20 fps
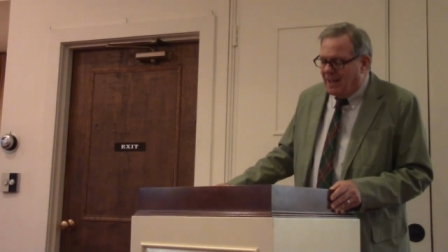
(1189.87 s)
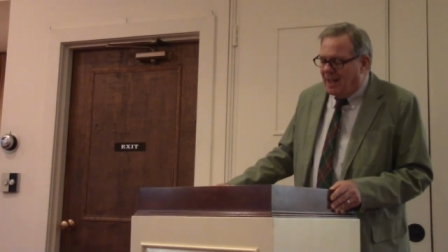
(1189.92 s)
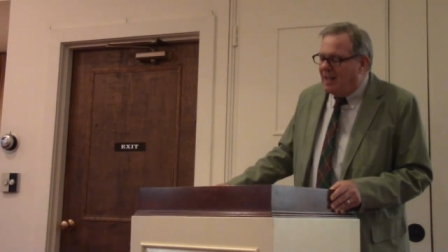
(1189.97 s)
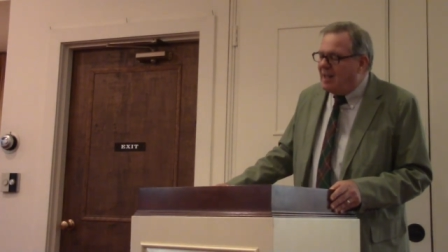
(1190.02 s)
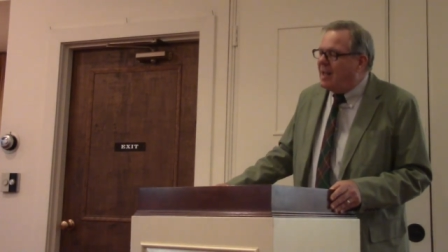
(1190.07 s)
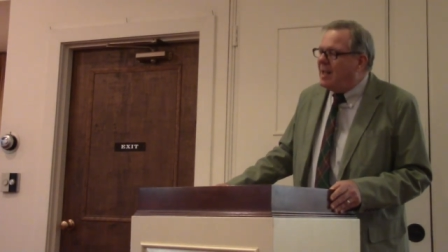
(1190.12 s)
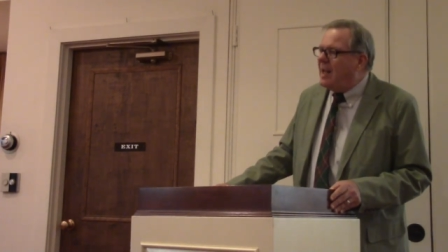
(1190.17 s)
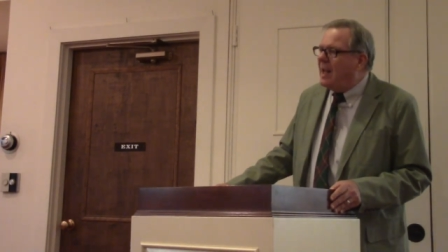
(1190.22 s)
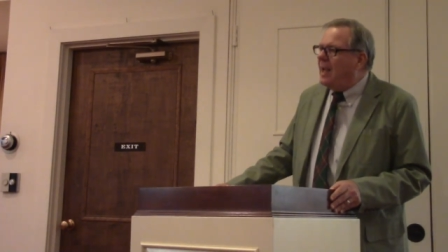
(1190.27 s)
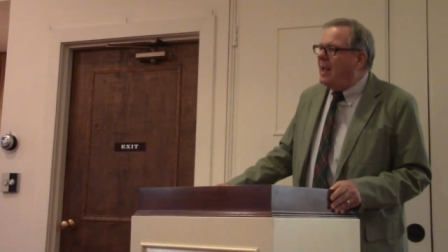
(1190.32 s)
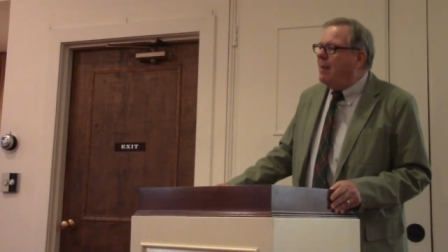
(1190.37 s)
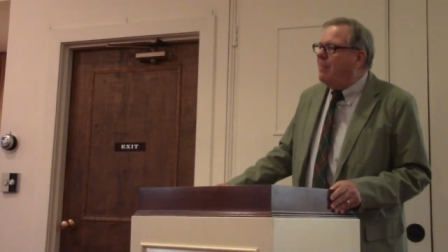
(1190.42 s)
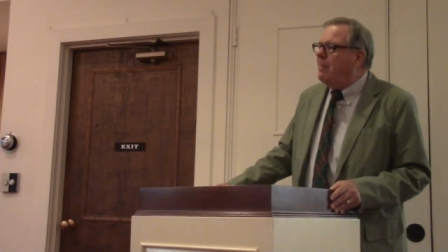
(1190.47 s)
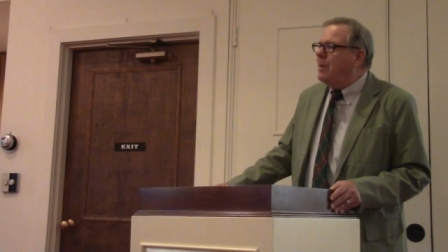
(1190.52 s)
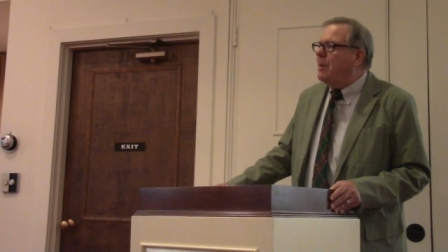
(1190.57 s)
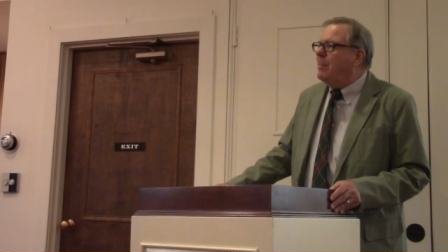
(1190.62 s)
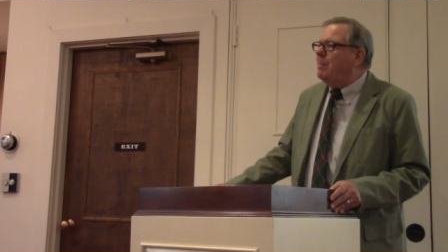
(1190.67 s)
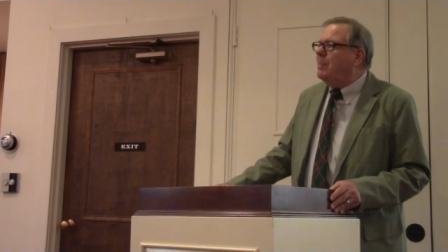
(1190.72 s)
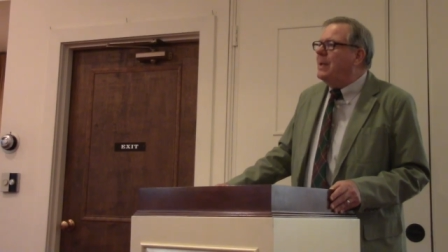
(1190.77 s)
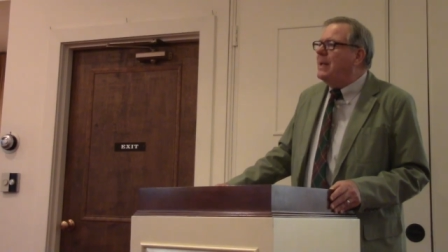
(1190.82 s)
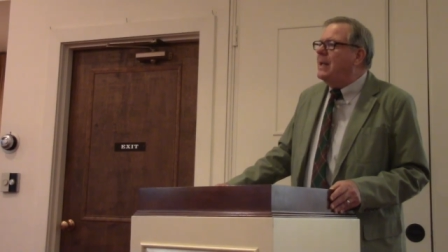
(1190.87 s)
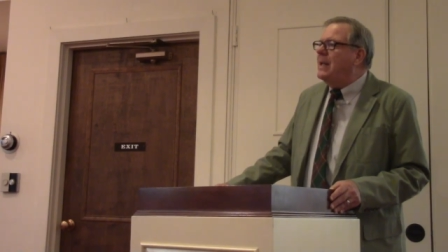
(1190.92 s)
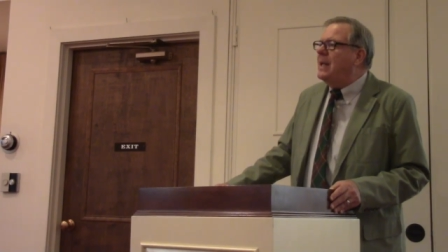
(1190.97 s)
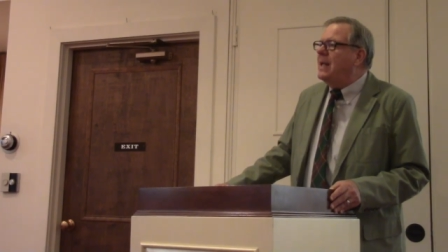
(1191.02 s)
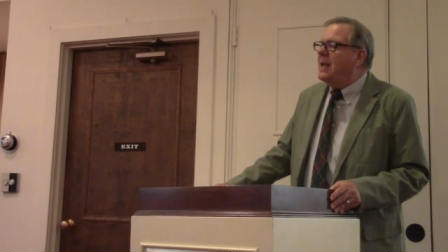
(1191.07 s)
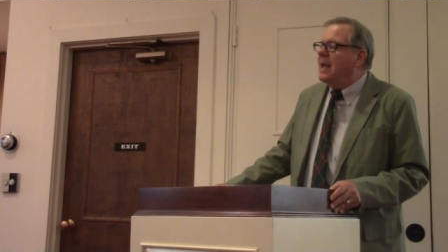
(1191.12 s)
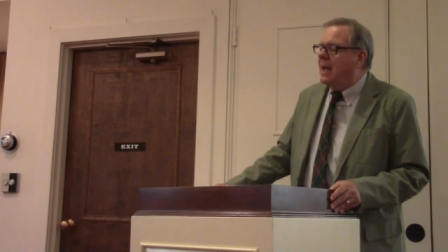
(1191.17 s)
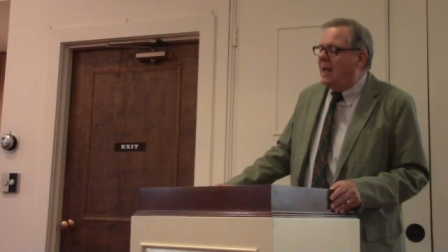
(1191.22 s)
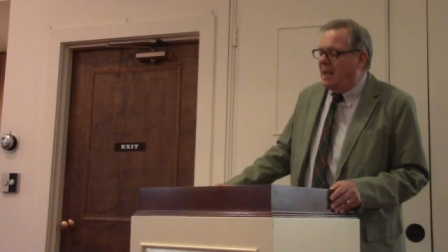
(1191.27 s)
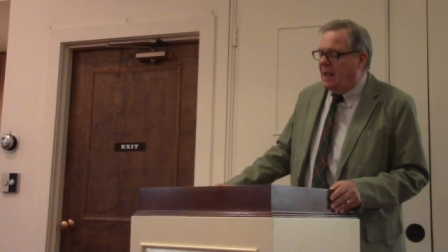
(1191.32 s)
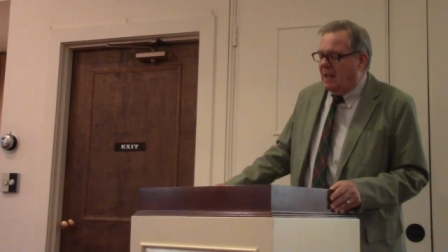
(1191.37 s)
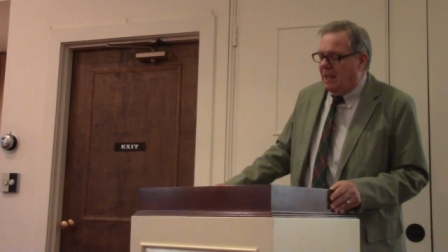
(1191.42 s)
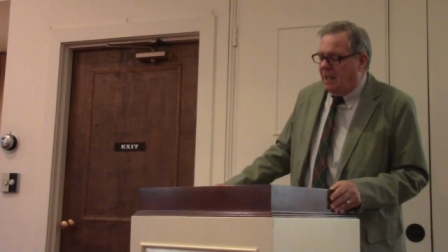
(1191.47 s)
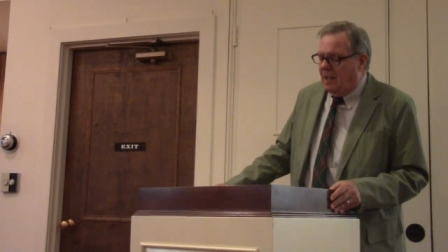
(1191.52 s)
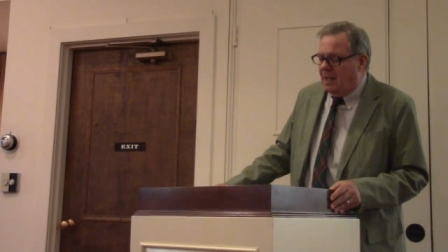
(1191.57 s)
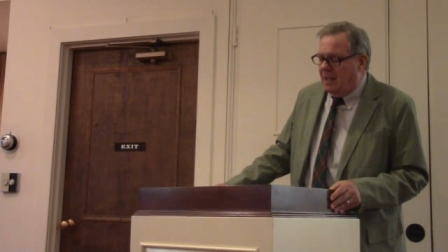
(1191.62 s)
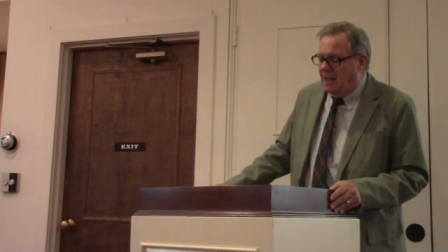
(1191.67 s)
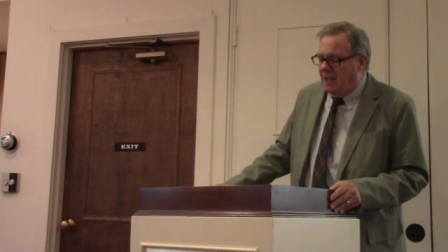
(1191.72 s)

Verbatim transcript: And the name Peniel